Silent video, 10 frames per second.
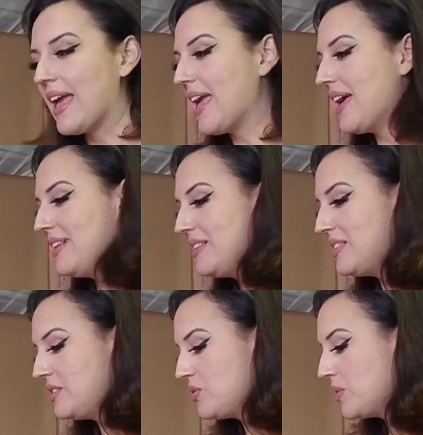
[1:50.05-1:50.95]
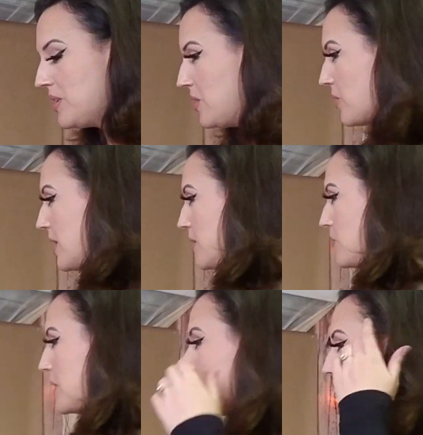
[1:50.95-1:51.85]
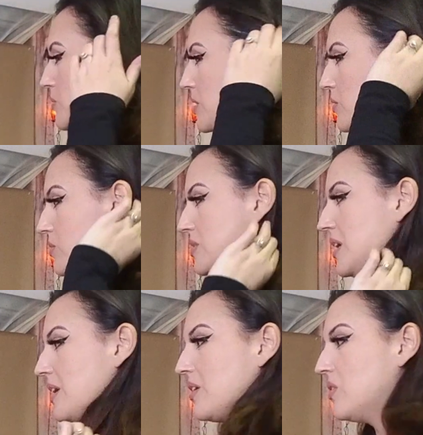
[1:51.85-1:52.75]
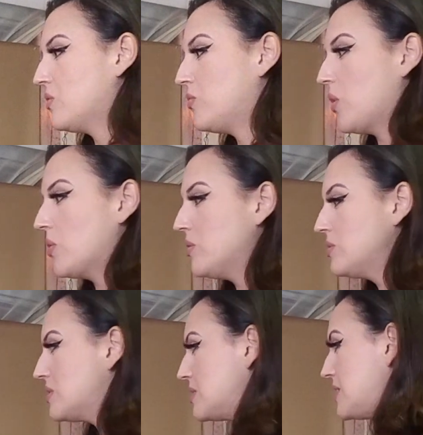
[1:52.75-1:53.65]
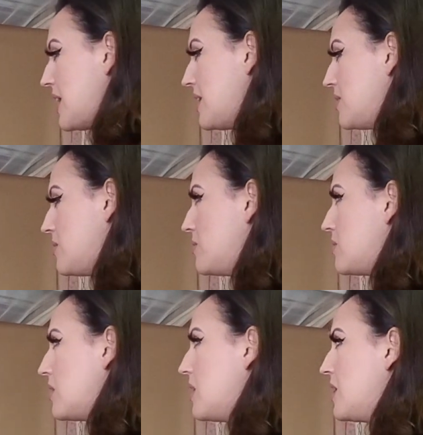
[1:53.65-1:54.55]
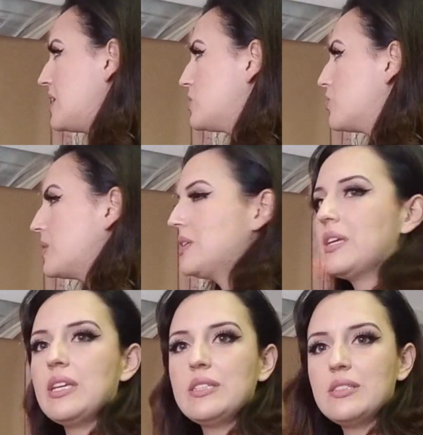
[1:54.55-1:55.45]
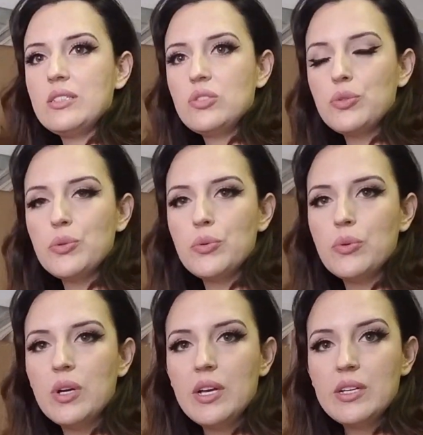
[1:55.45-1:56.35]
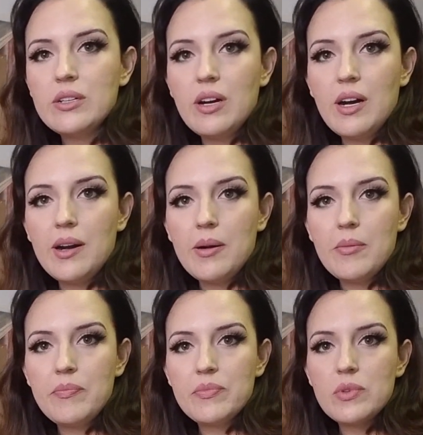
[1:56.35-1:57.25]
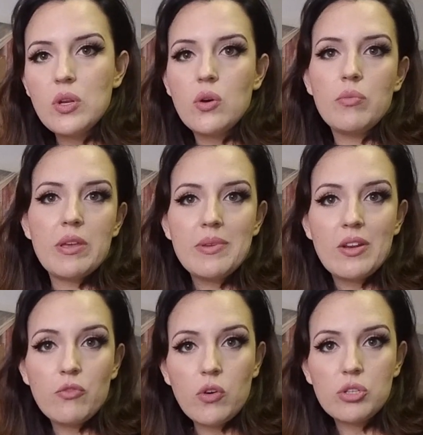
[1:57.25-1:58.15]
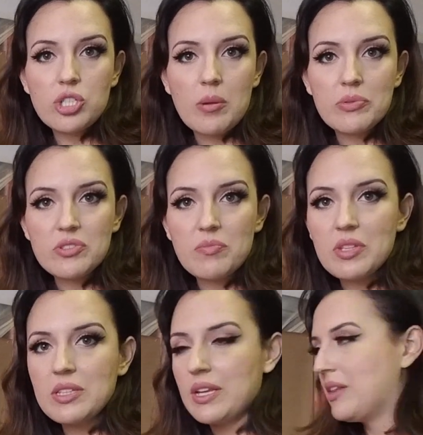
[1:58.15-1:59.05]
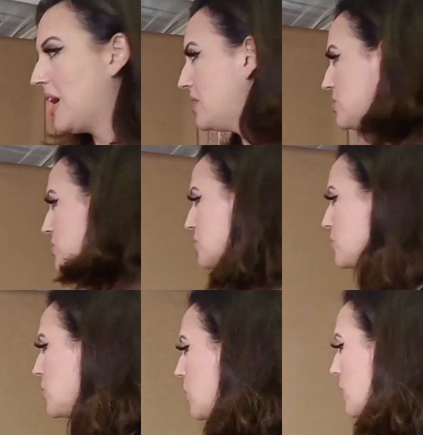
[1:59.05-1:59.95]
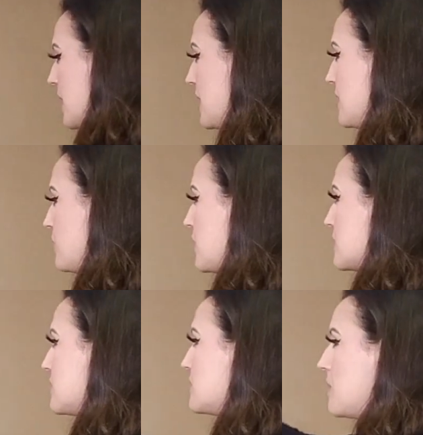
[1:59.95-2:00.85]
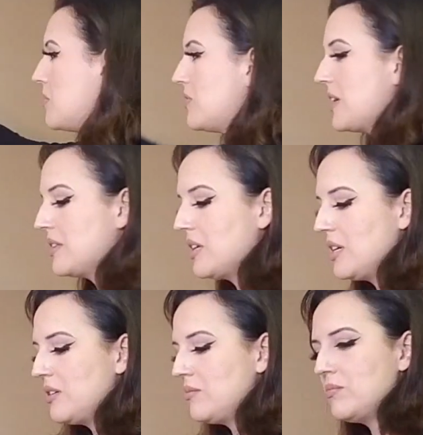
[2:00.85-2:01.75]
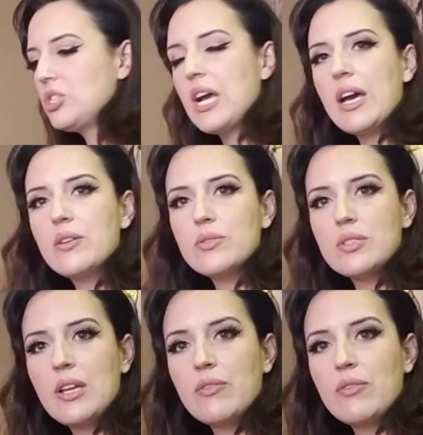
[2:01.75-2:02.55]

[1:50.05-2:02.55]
And this is really great because when you take photos, then it's really easy to maybe in Photoshop or something like that, just to go in and fix some of like the shadows and